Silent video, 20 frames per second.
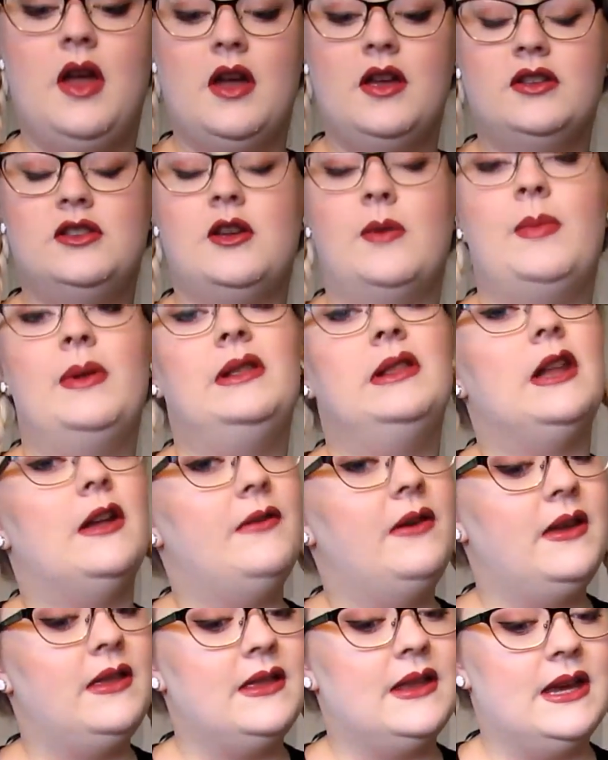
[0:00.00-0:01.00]
So I've been
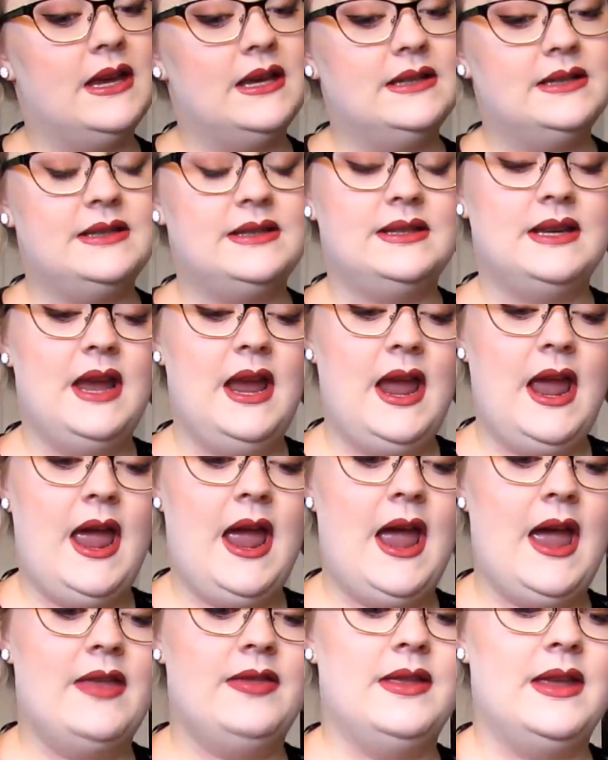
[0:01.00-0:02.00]
loving this,
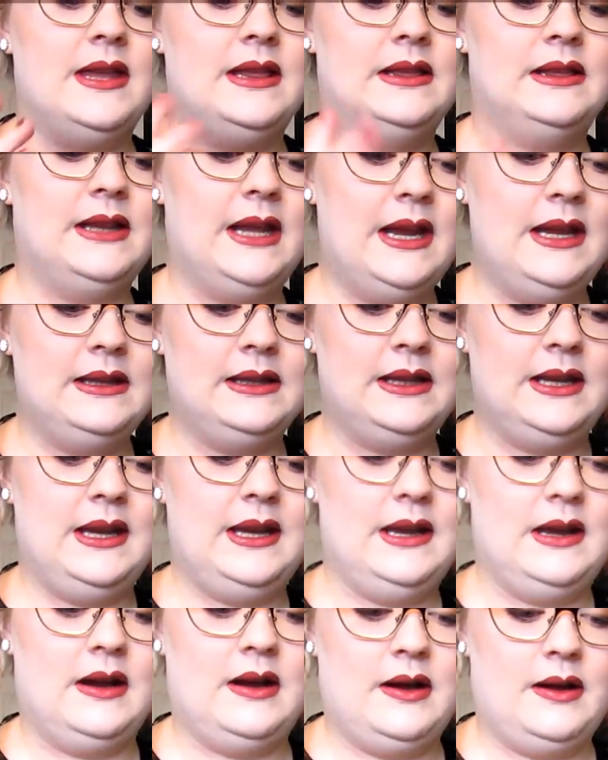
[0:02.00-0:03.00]
and then
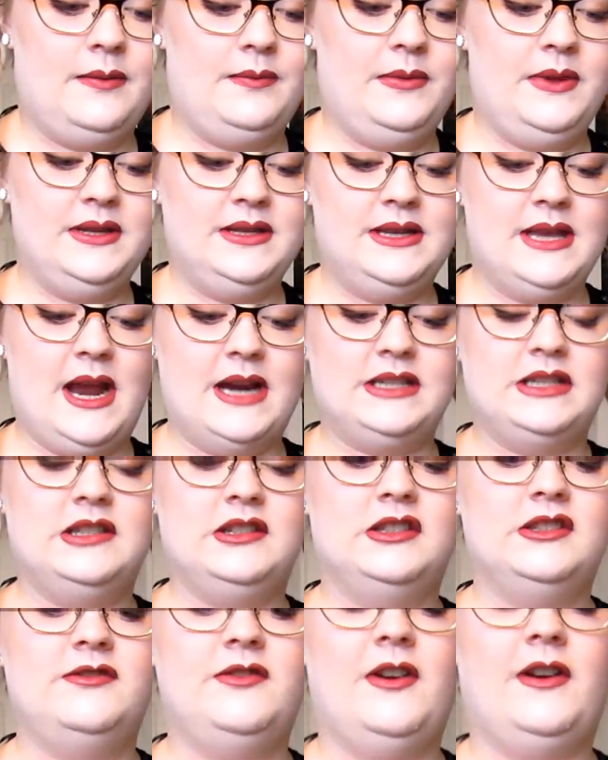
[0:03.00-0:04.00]
lately this actually
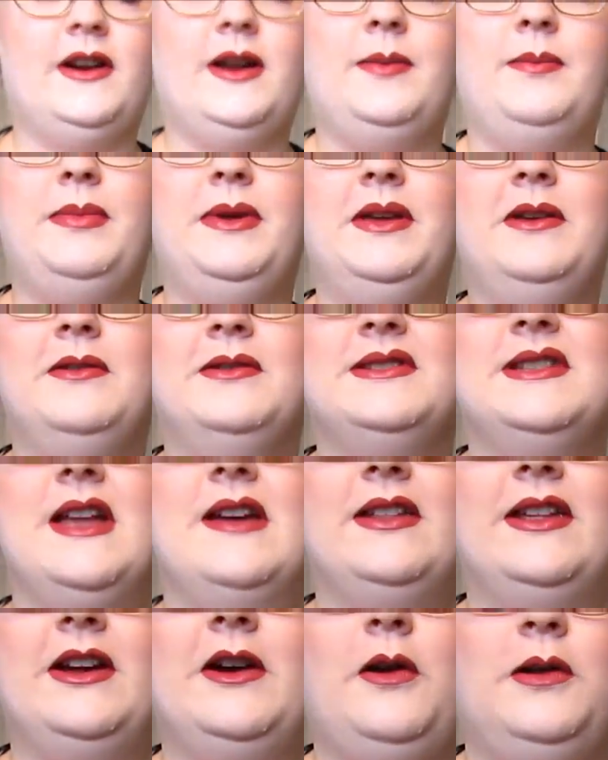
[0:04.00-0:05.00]
looks very abused
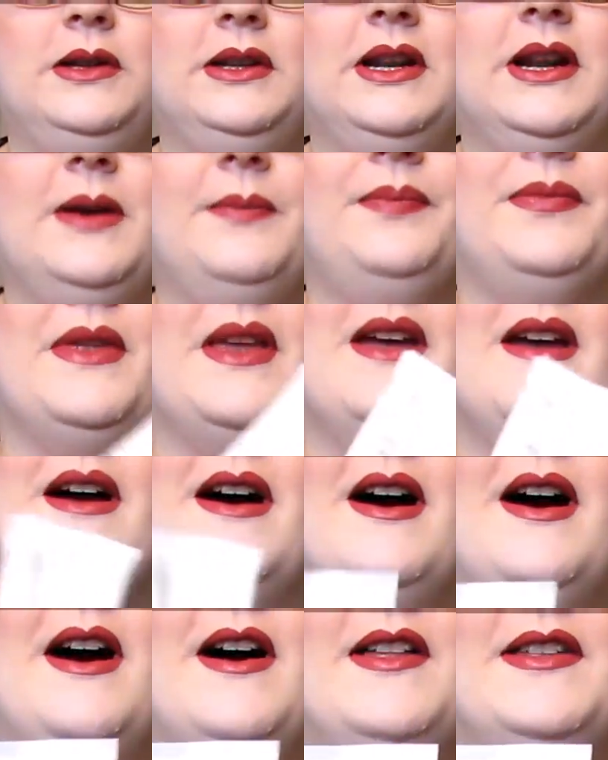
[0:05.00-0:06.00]
now that I hold it up.
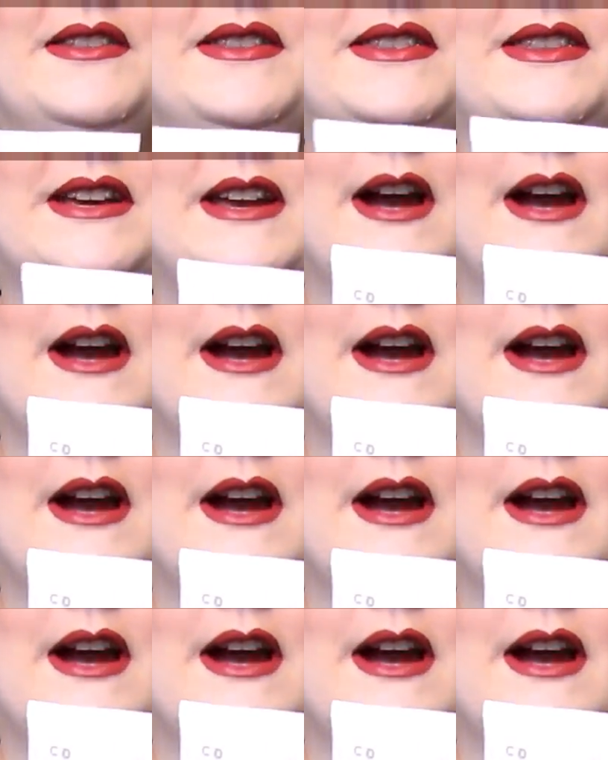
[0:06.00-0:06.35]
The